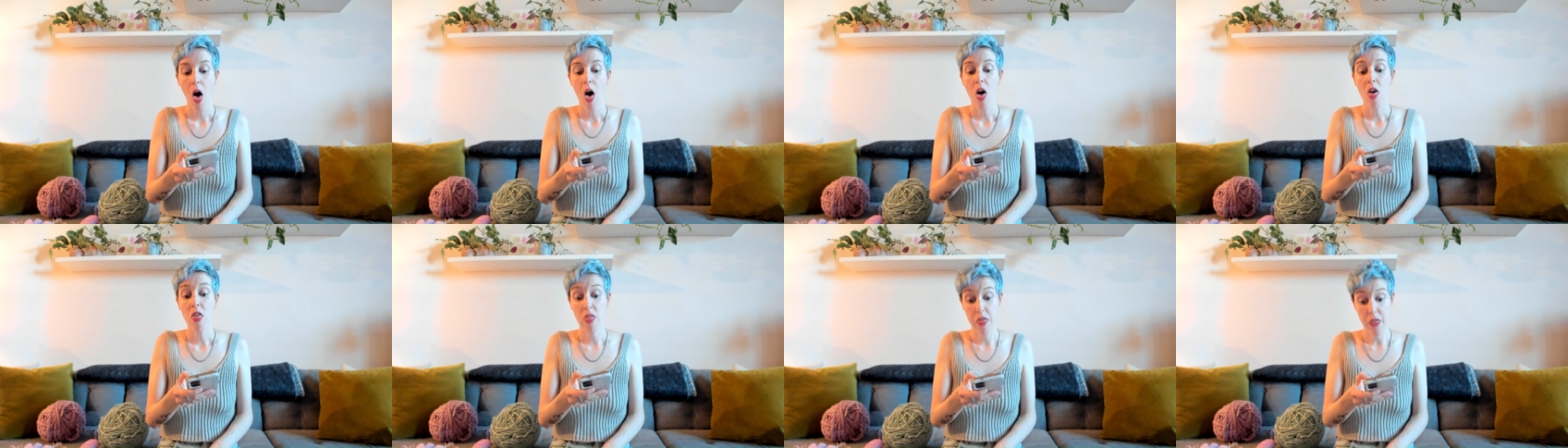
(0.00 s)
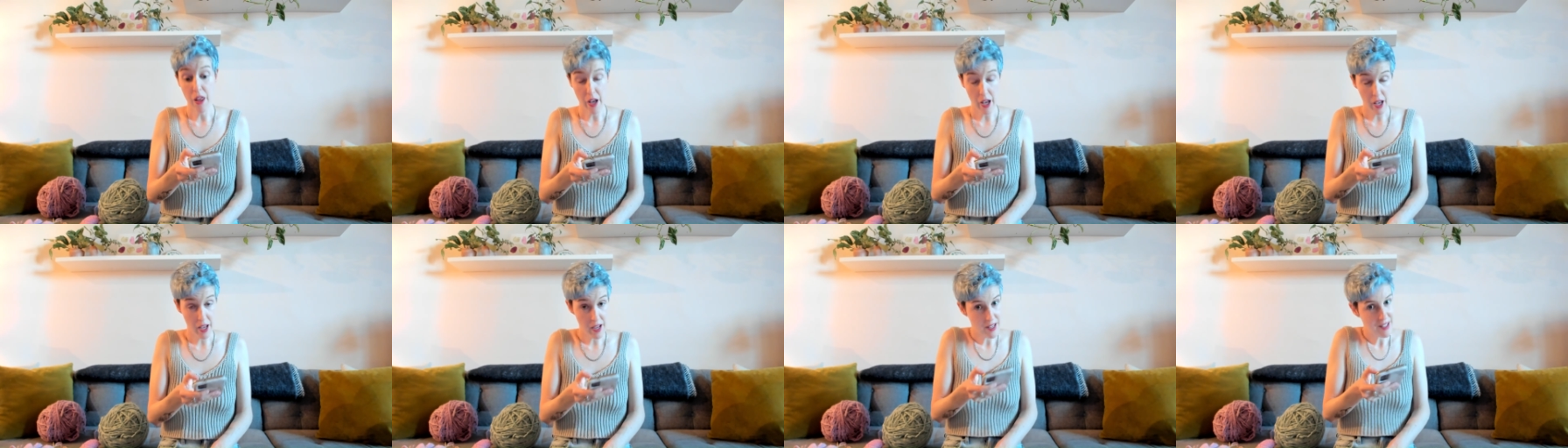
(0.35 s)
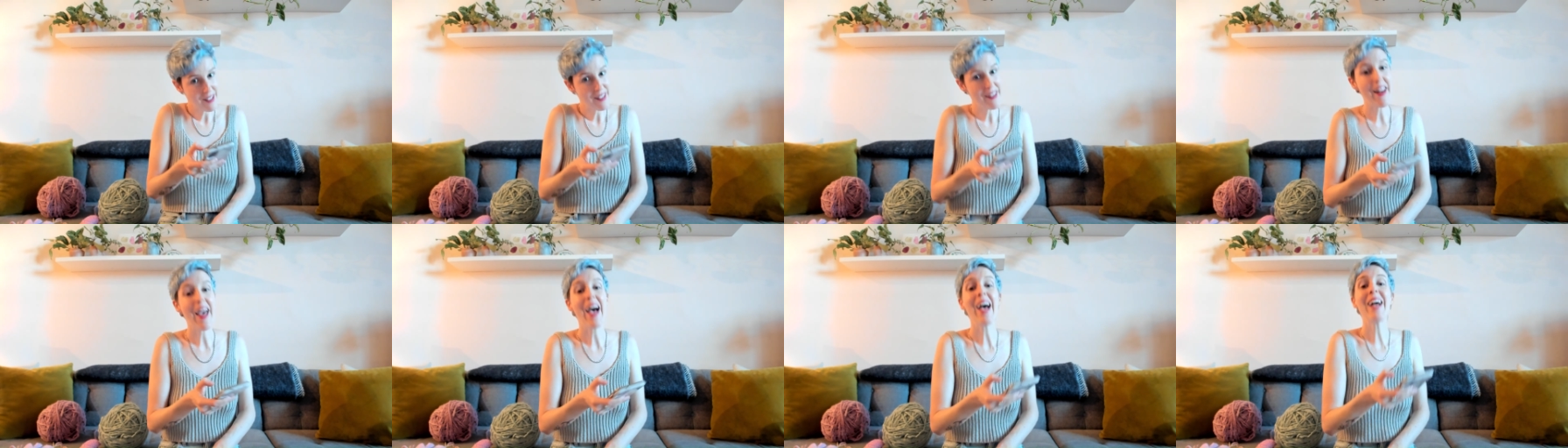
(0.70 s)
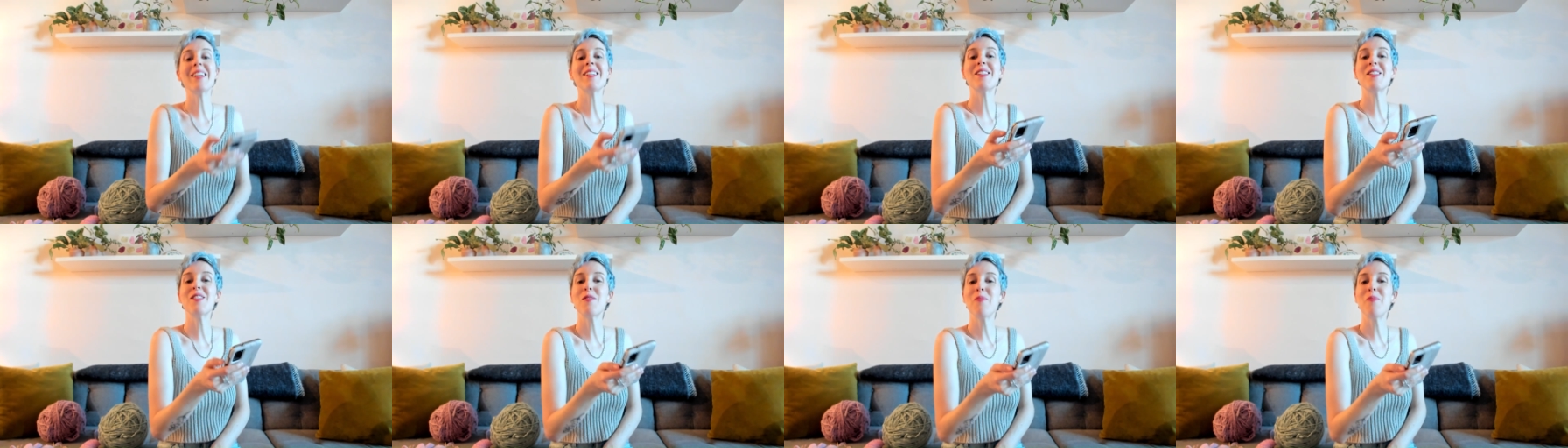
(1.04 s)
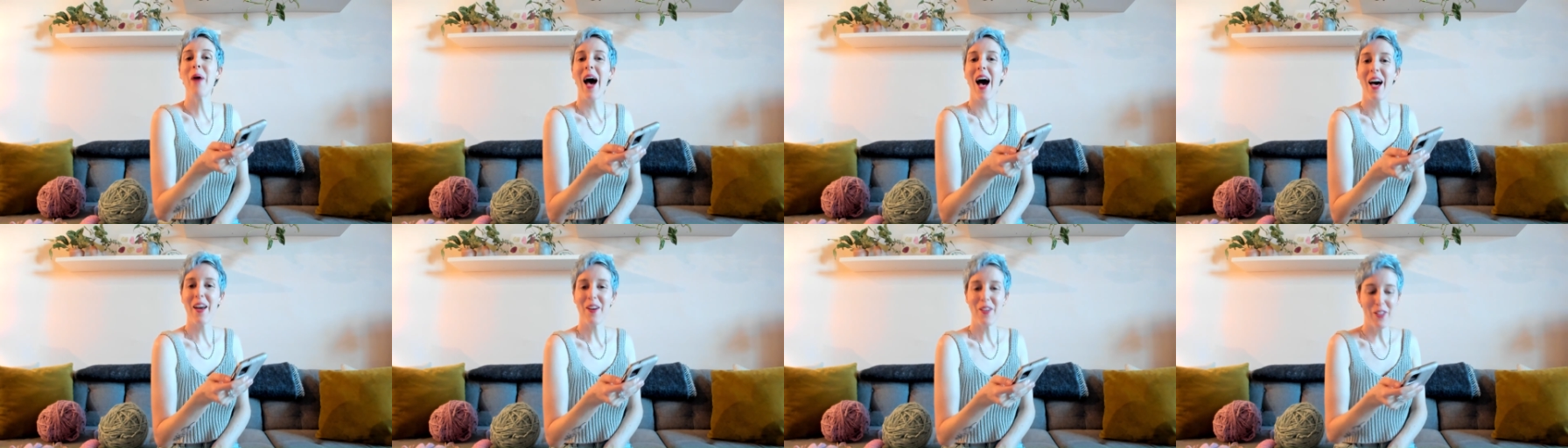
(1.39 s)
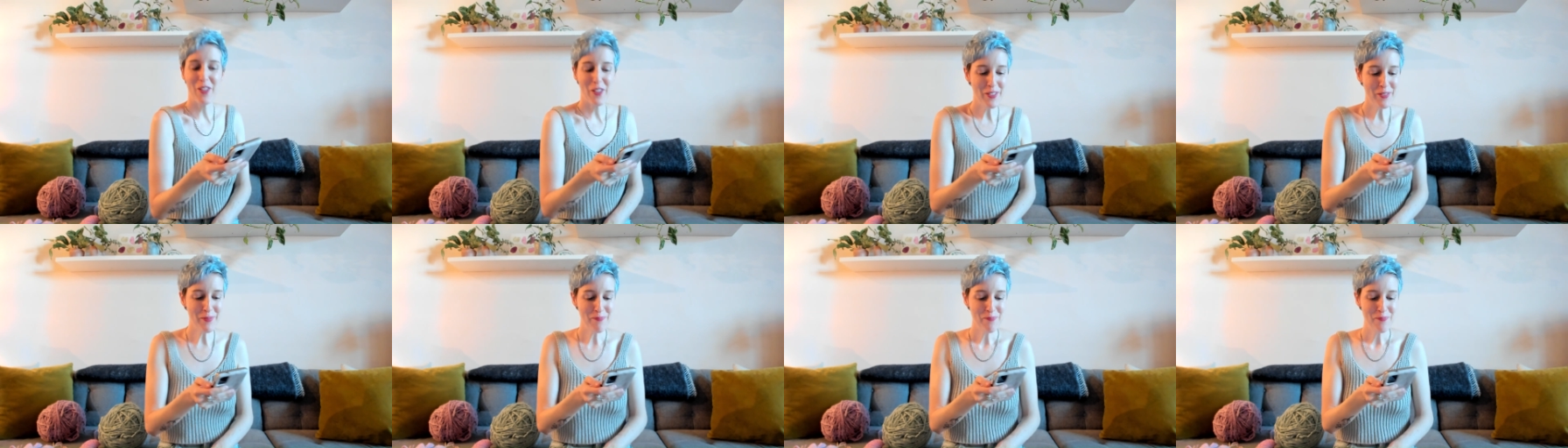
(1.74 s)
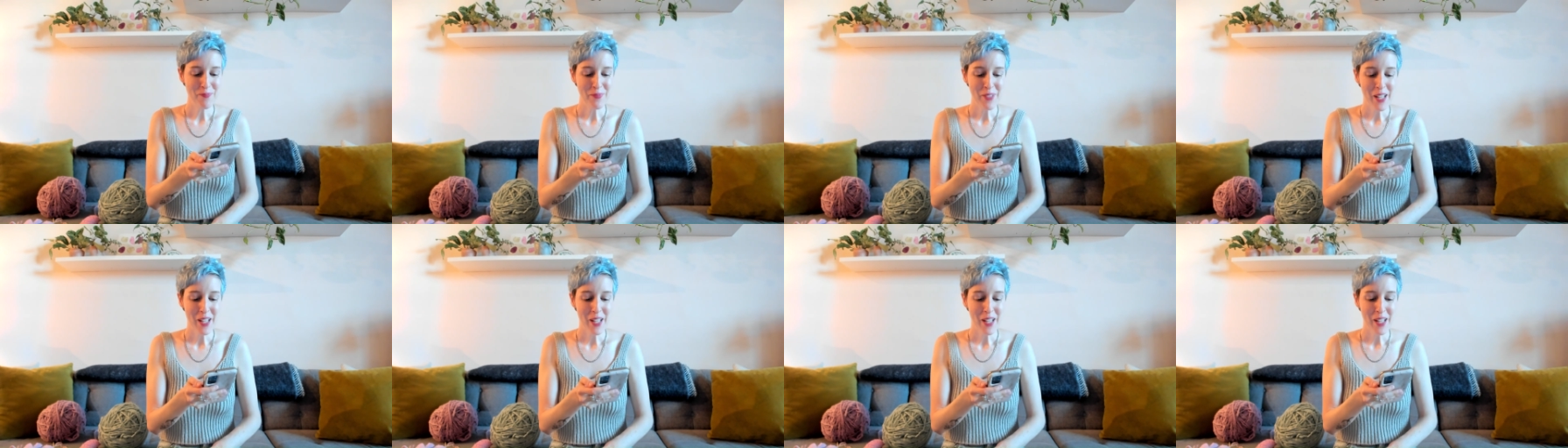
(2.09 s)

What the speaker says: The next pattern